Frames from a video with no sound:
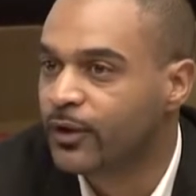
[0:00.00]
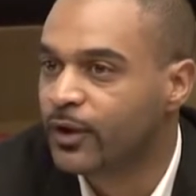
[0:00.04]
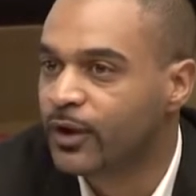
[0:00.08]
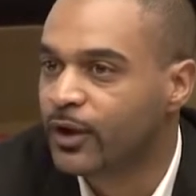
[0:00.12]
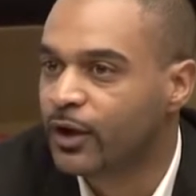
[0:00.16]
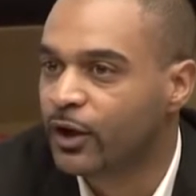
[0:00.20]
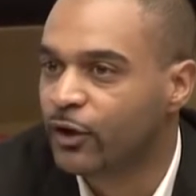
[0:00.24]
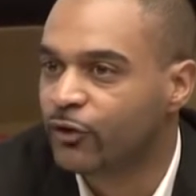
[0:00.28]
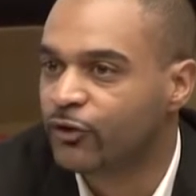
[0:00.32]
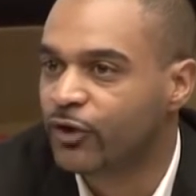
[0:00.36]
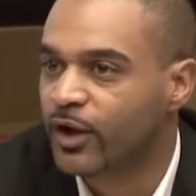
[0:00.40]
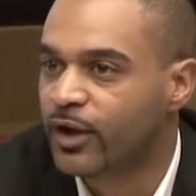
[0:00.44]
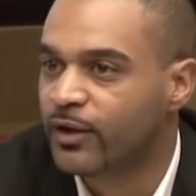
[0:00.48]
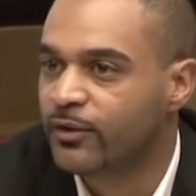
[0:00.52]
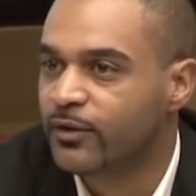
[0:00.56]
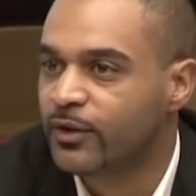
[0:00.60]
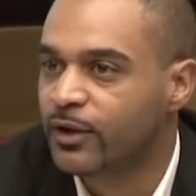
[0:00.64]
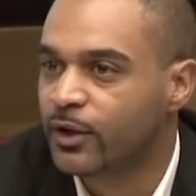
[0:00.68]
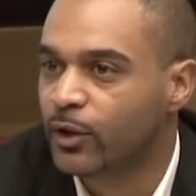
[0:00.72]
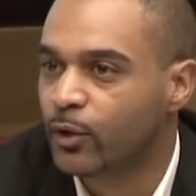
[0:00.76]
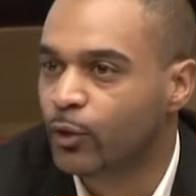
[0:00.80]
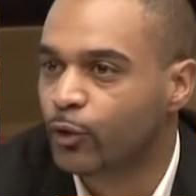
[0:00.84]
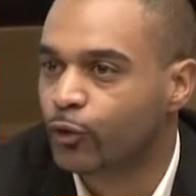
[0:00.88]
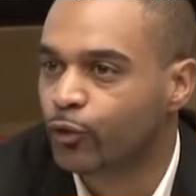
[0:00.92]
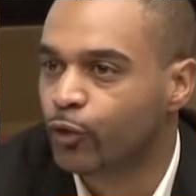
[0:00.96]

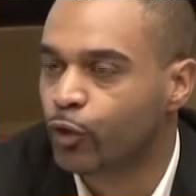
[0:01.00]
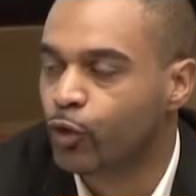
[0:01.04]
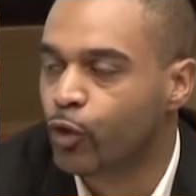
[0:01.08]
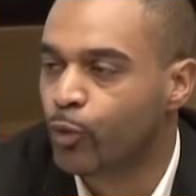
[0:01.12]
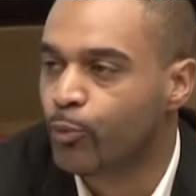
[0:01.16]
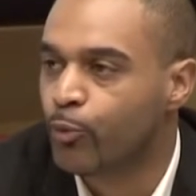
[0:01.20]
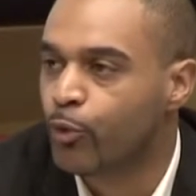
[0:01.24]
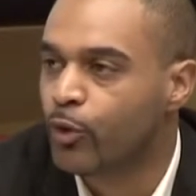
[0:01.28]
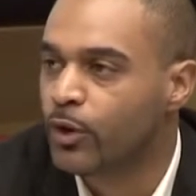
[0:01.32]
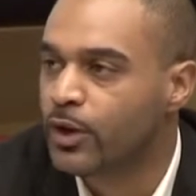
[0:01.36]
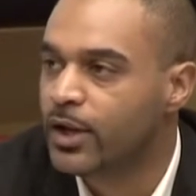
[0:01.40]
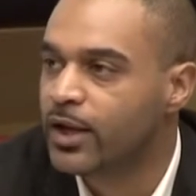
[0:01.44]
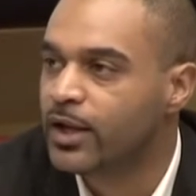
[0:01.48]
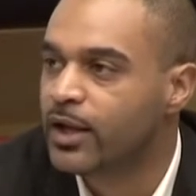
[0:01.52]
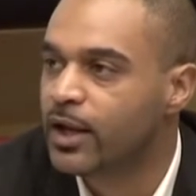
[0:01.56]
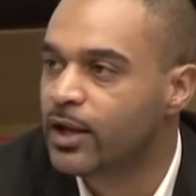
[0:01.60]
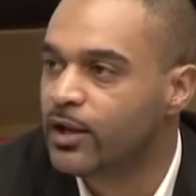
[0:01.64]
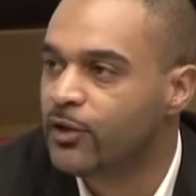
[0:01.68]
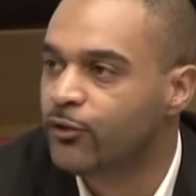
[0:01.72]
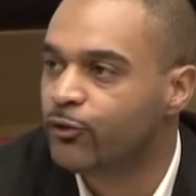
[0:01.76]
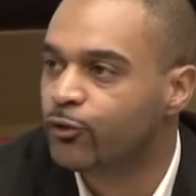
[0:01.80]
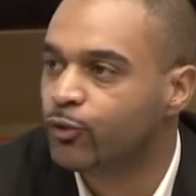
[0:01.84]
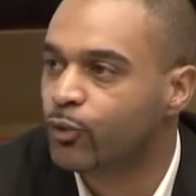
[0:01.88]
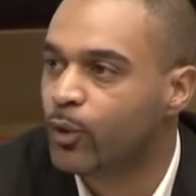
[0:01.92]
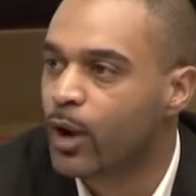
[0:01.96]
associated with people
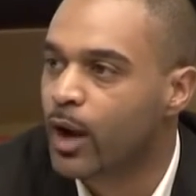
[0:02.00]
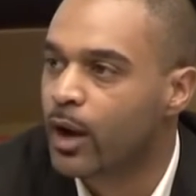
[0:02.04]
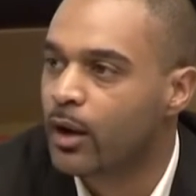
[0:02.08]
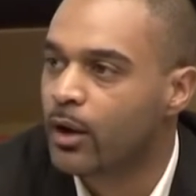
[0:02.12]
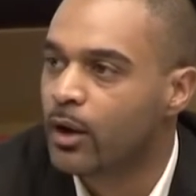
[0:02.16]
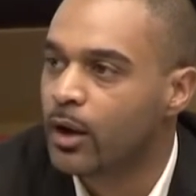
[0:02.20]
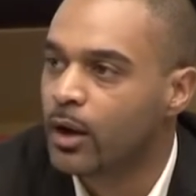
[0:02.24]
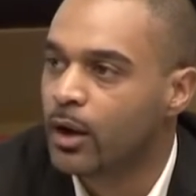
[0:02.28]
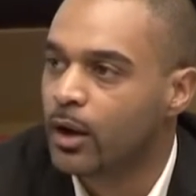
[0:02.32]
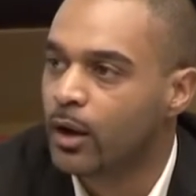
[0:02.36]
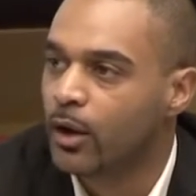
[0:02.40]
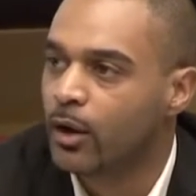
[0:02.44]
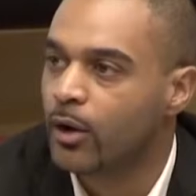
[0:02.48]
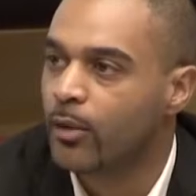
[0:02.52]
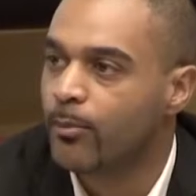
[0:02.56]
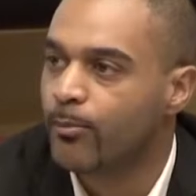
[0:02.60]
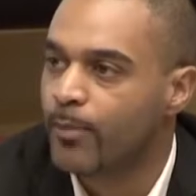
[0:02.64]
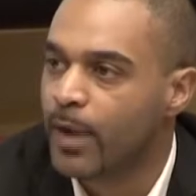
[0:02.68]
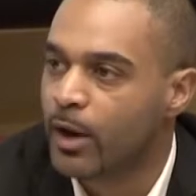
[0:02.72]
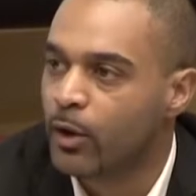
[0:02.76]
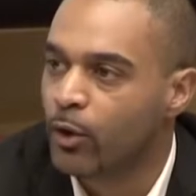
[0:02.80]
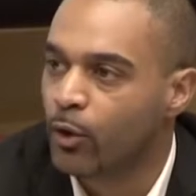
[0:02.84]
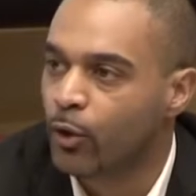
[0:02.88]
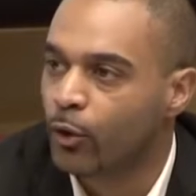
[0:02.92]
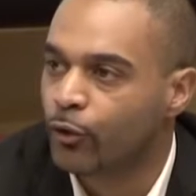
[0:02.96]
who will stick a
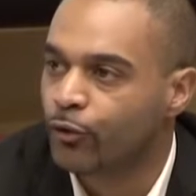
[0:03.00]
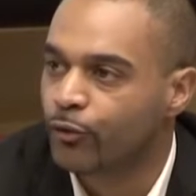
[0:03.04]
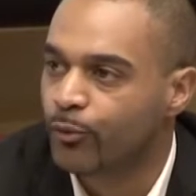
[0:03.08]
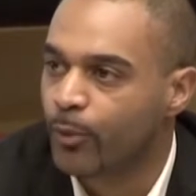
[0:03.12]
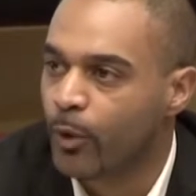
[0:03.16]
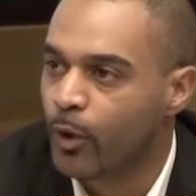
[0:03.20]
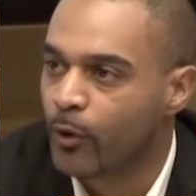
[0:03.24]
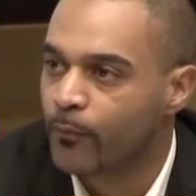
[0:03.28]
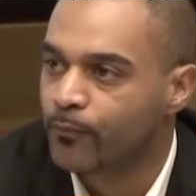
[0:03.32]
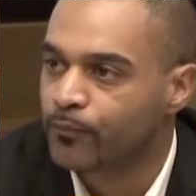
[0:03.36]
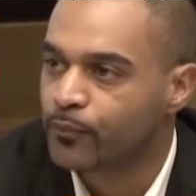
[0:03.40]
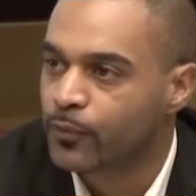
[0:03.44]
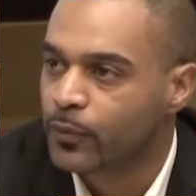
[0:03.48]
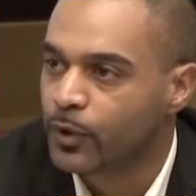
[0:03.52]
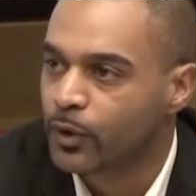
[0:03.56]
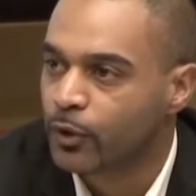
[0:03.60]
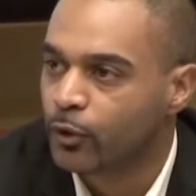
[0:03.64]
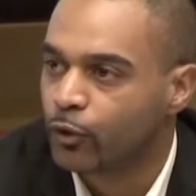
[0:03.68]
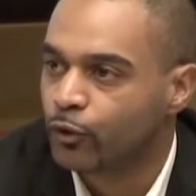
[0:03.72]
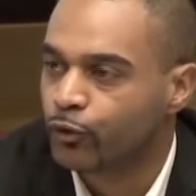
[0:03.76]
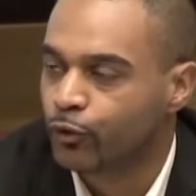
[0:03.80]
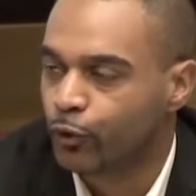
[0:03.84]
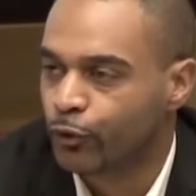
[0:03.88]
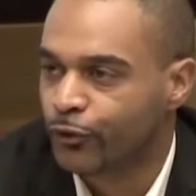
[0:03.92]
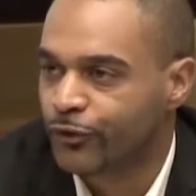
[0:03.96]
knife in your back if you
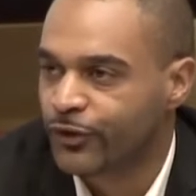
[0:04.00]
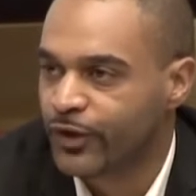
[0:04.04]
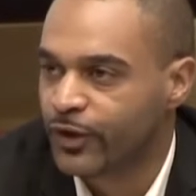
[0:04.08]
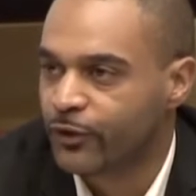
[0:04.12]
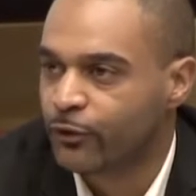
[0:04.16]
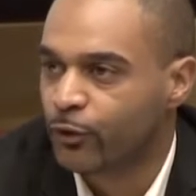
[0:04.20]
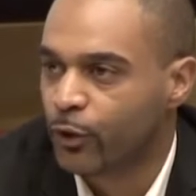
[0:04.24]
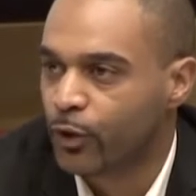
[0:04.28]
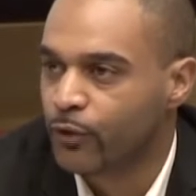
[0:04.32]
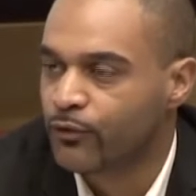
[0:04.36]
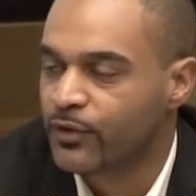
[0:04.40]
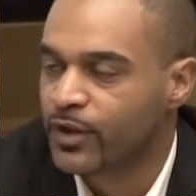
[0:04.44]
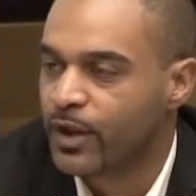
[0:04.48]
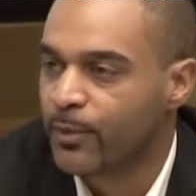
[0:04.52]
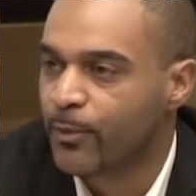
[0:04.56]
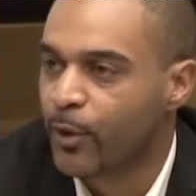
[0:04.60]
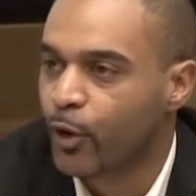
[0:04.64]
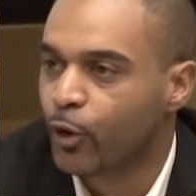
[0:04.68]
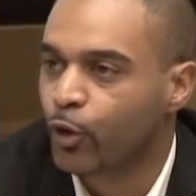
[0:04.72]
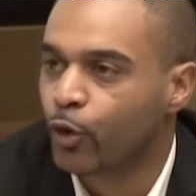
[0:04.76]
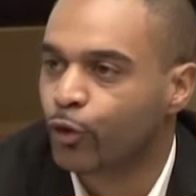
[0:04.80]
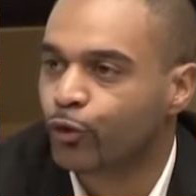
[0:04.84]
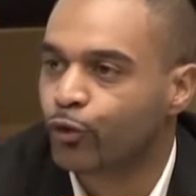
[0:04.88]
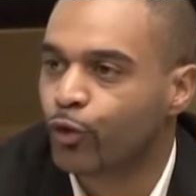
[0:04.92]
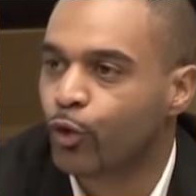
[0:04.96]
turn your back on them.
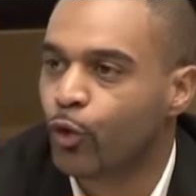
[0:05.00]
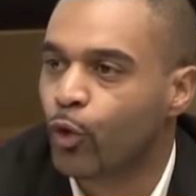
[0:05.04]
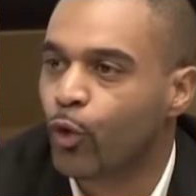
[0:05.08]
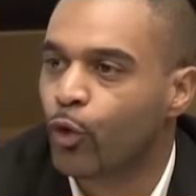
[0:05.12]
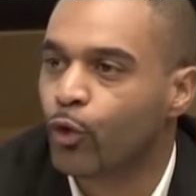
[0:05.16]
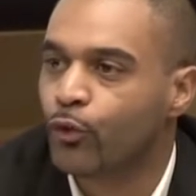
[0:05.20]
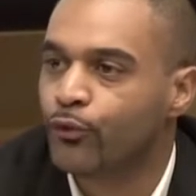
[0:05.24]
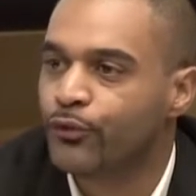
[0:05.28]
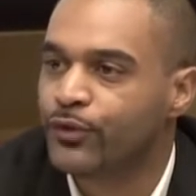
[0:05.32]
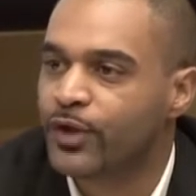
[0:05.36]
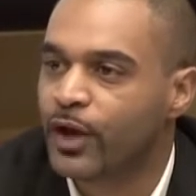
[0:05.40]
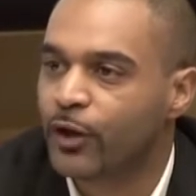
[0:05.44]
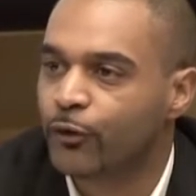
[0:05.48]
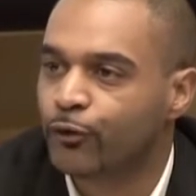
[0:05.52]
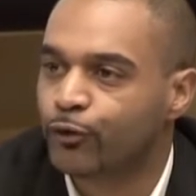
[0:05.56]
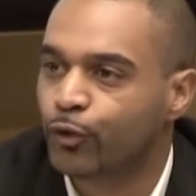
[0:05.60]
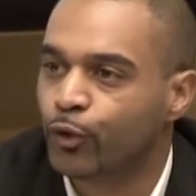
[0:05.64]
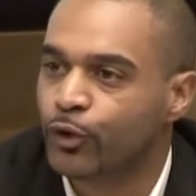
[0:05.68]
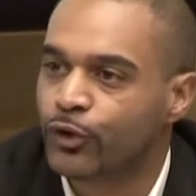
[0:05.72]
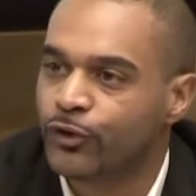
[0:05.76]
And so